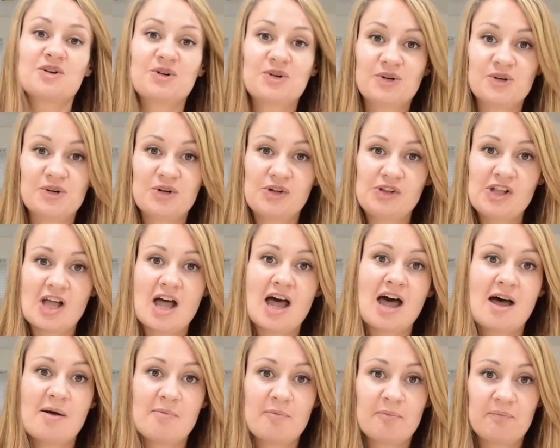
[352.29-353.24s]
haul.
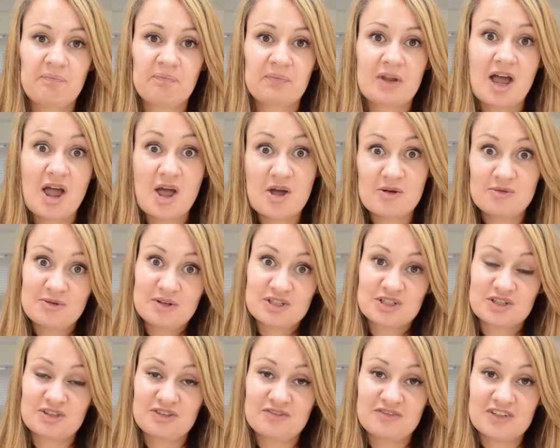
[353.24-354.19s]
Um, I hope you
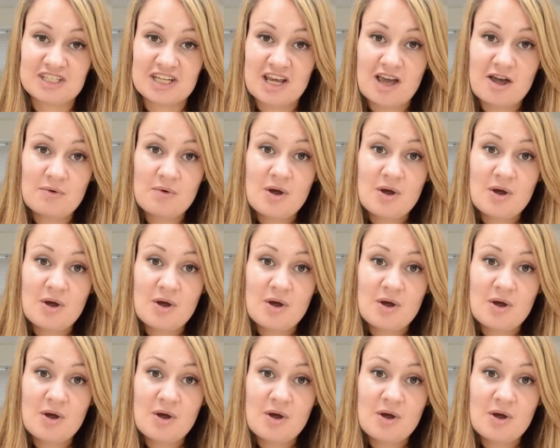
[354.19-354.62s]
enjoyed the video.